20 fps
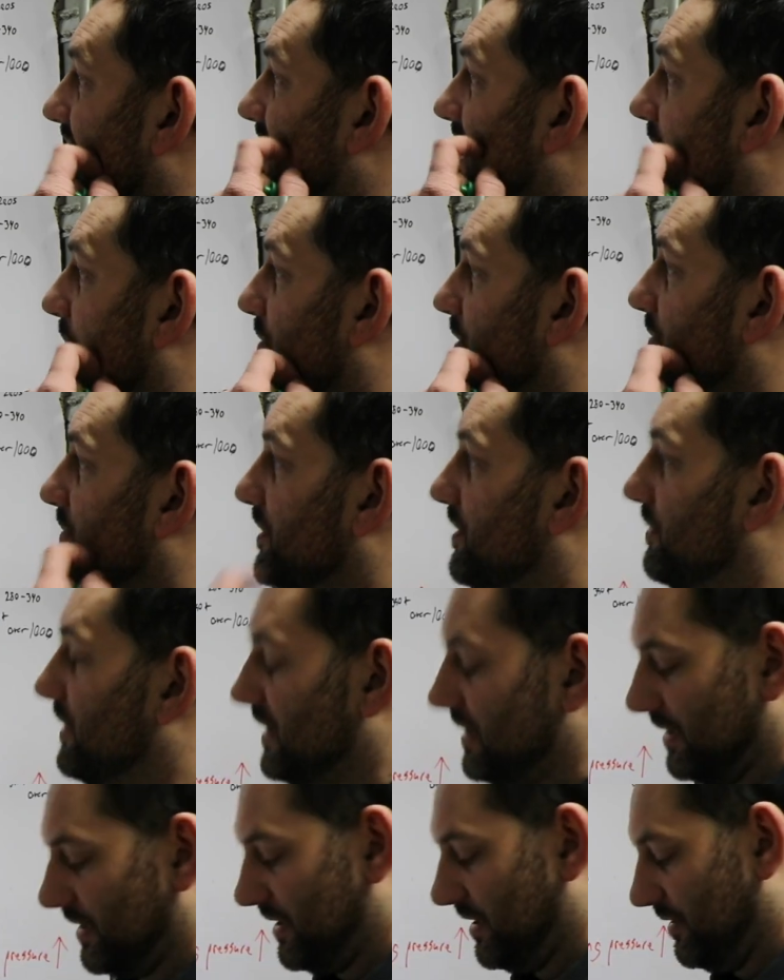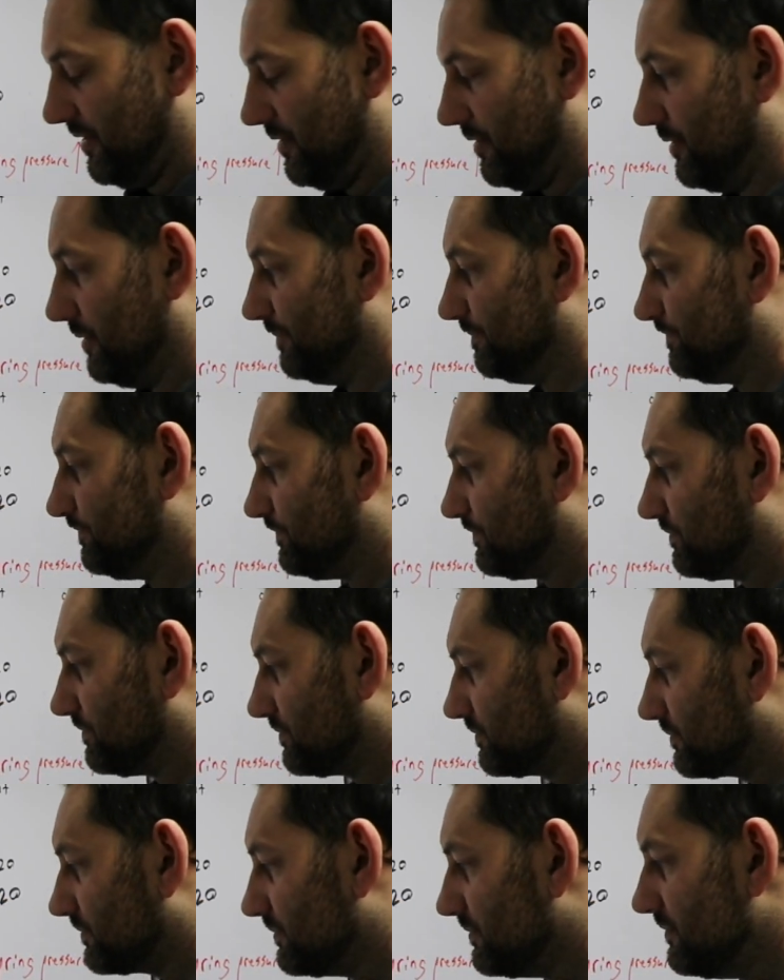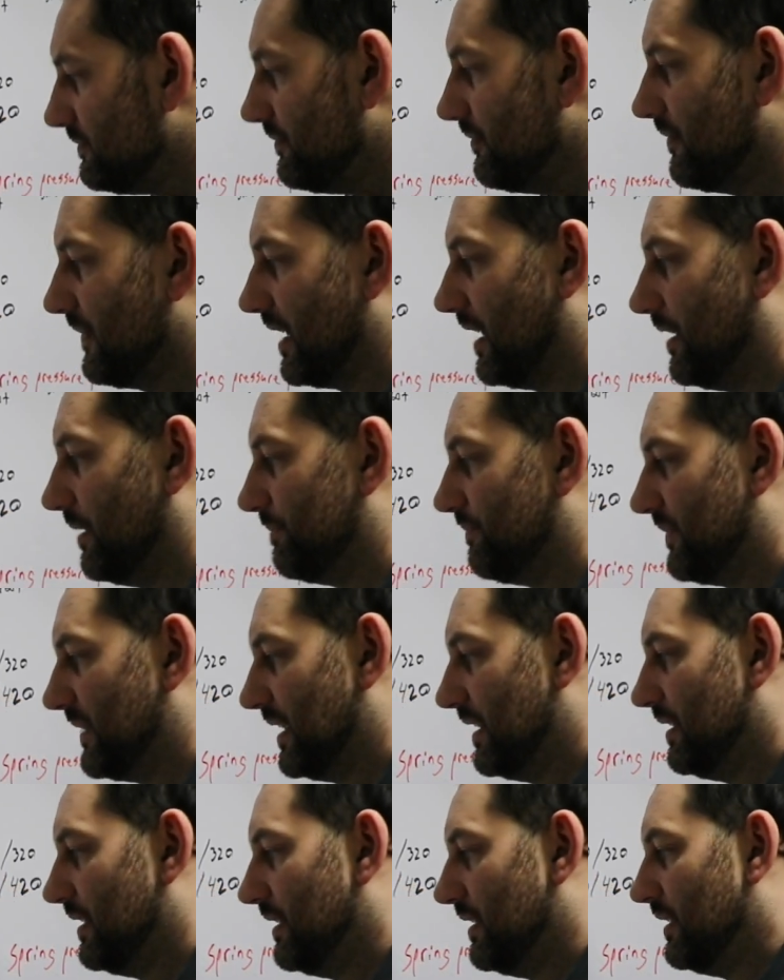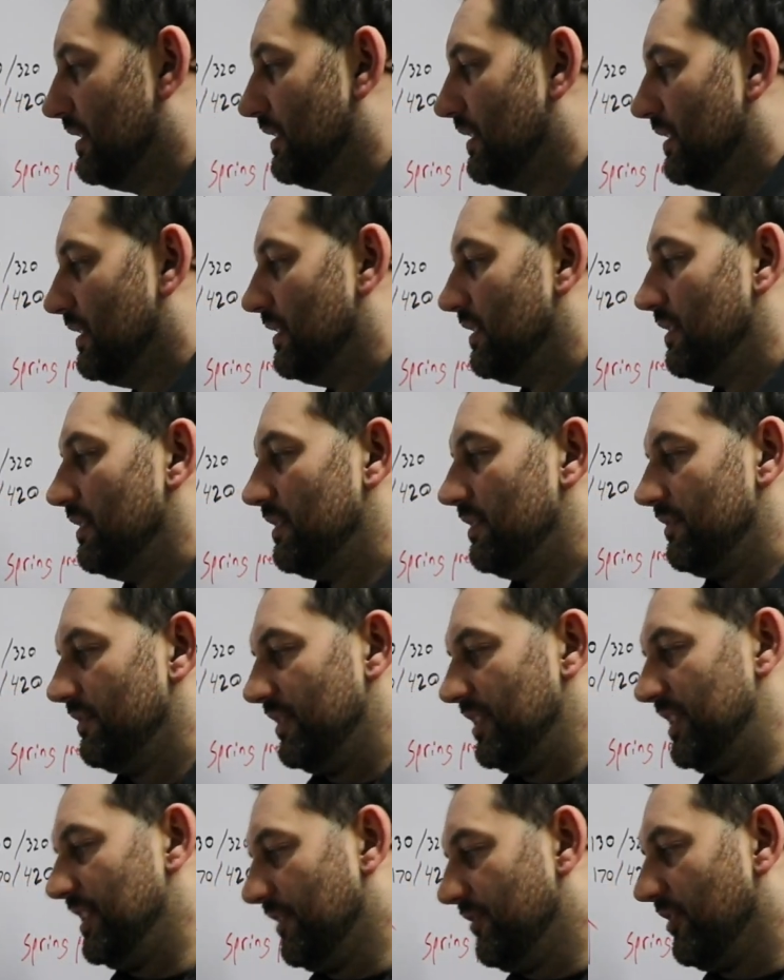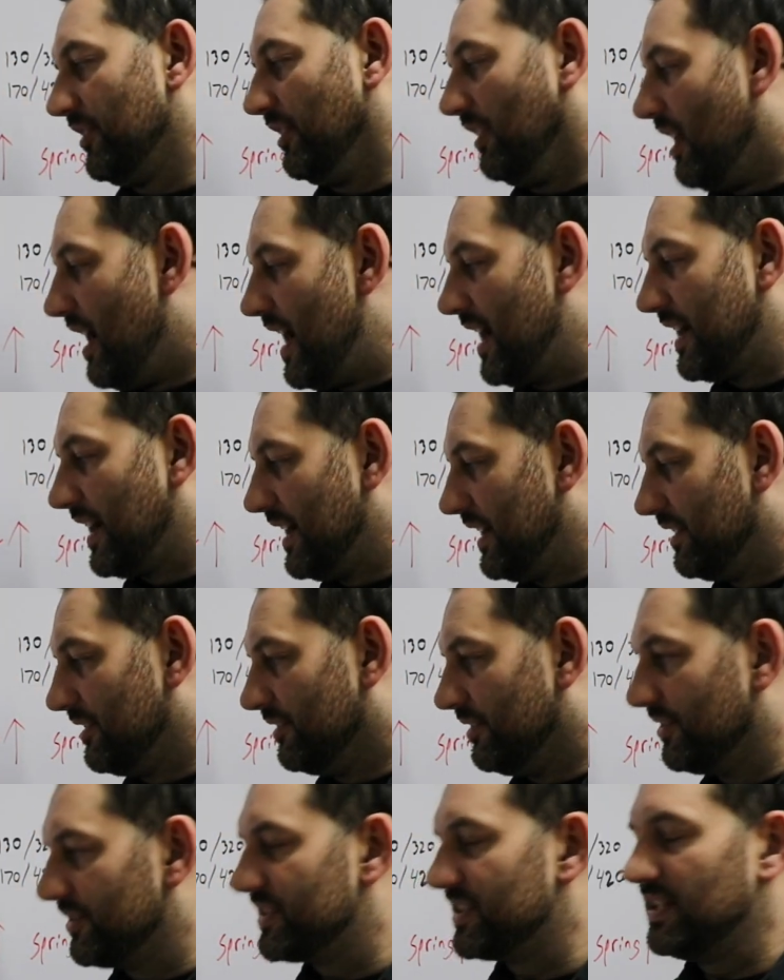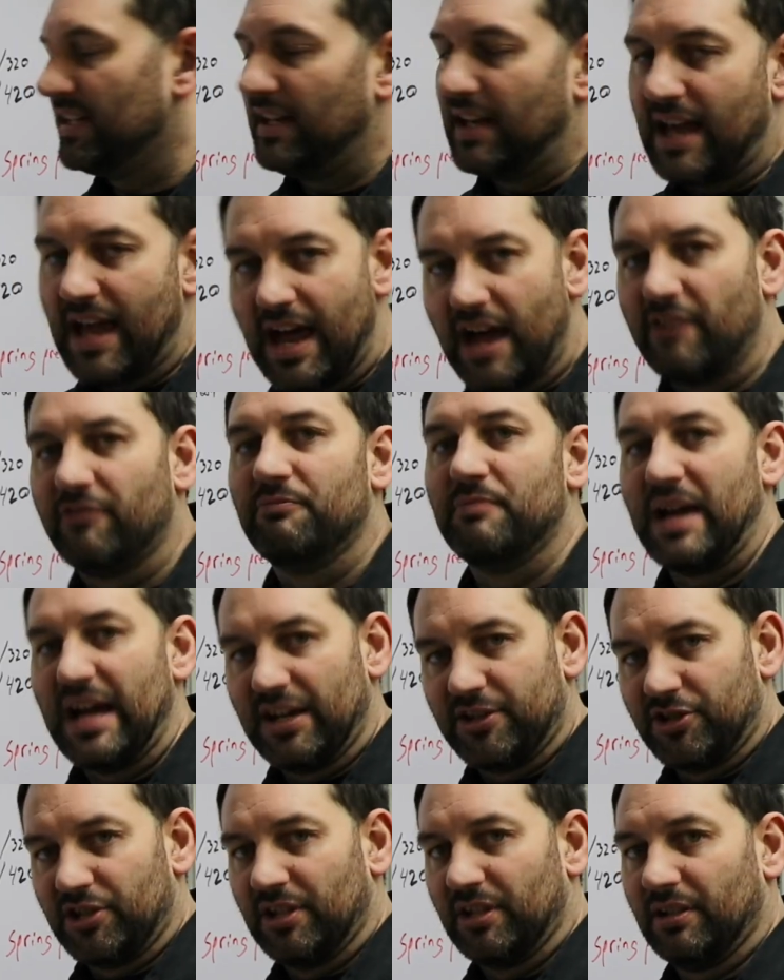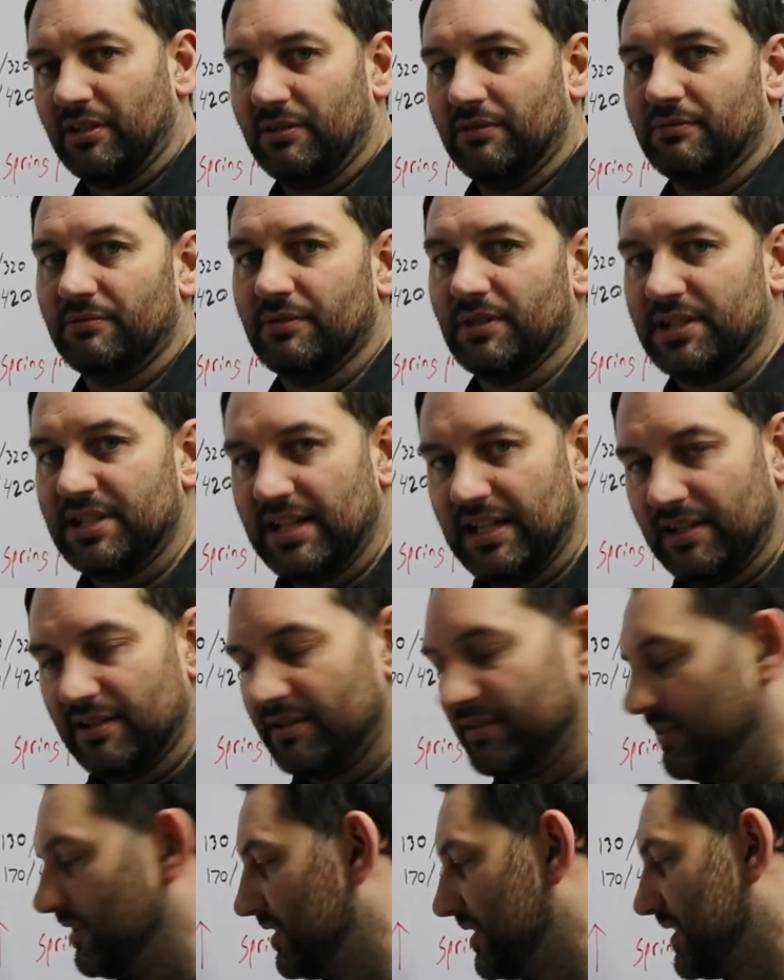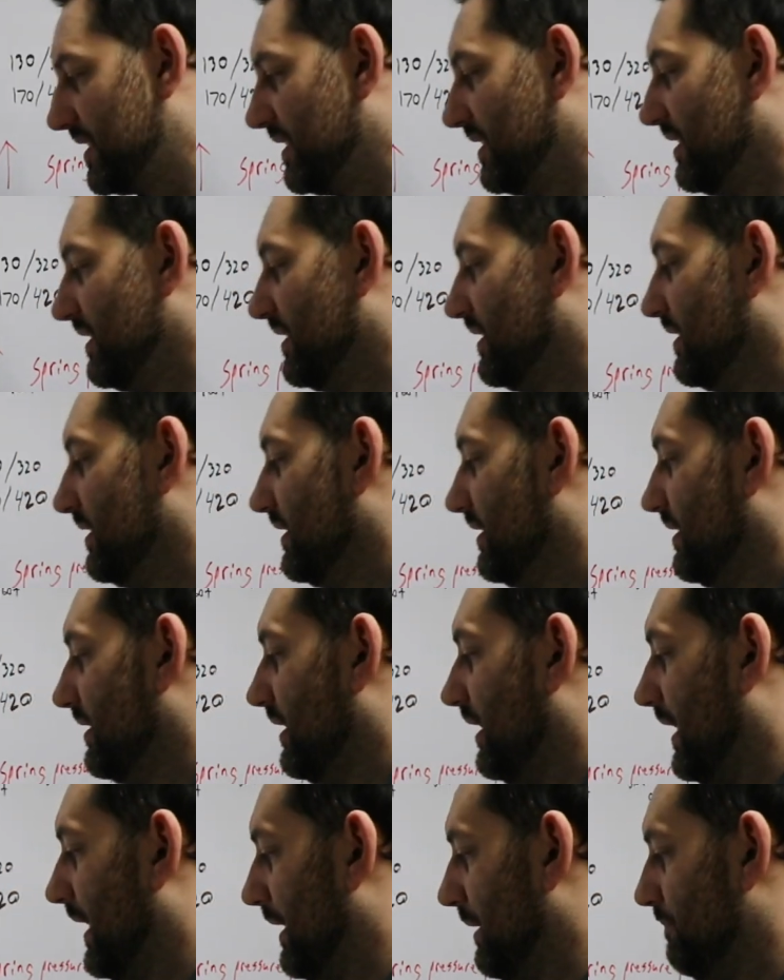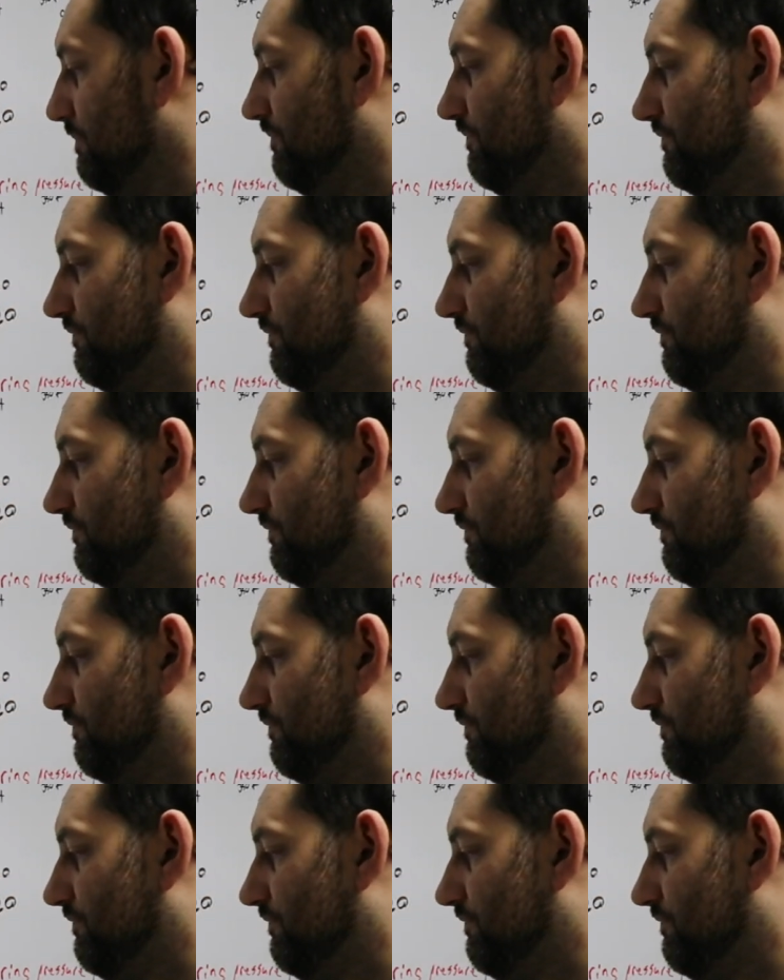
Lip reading: taper between the two. The different lock angles need to have matching retainers. I'm